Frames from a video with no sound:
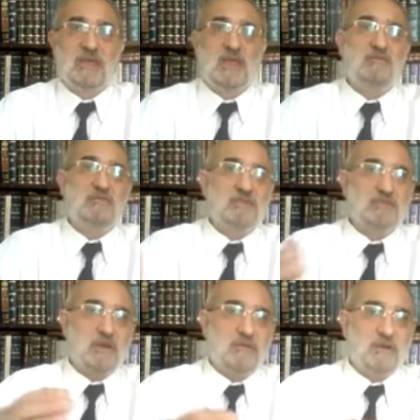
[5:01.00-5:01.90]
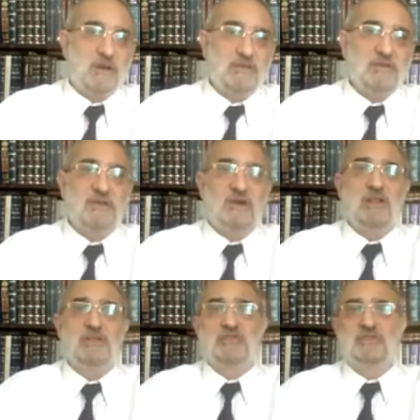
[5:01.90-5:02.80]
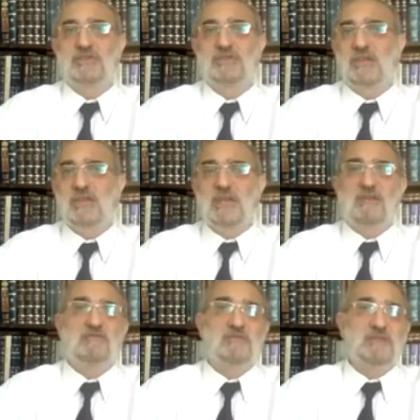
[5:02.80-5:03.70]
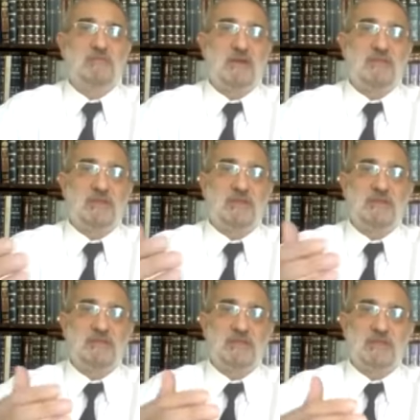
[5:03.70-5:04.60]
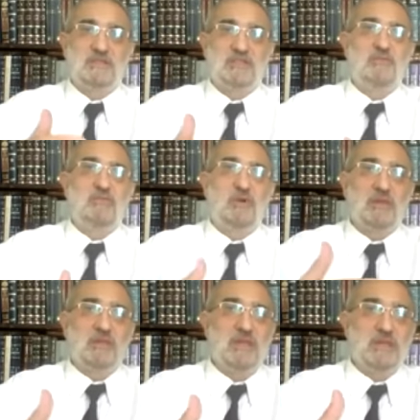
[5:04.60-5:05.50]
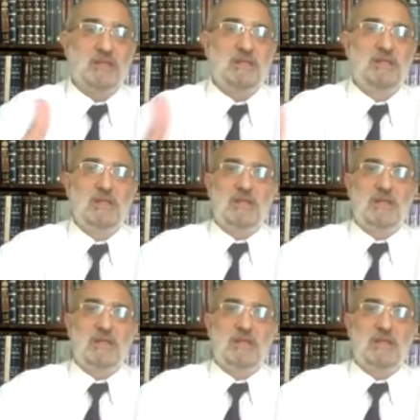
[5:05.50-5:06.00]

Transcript: influenced by the other cultures, influenced by the, geopolitical